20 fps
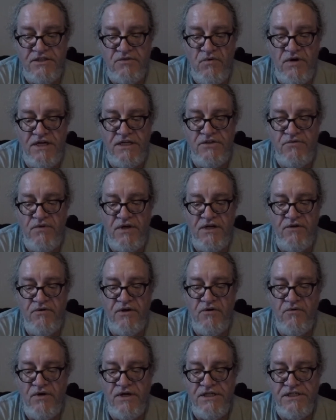2020
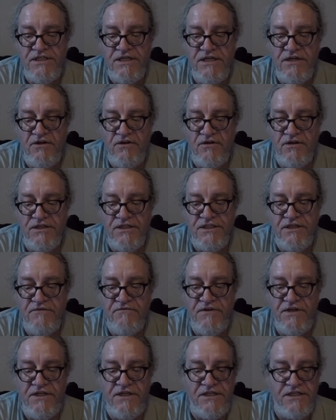request at your earliest
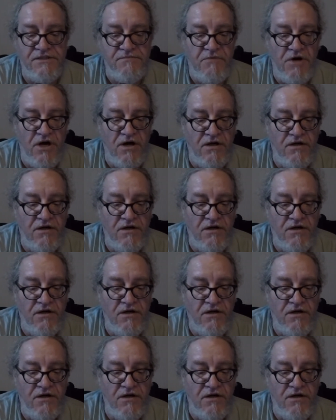convenience, Mark.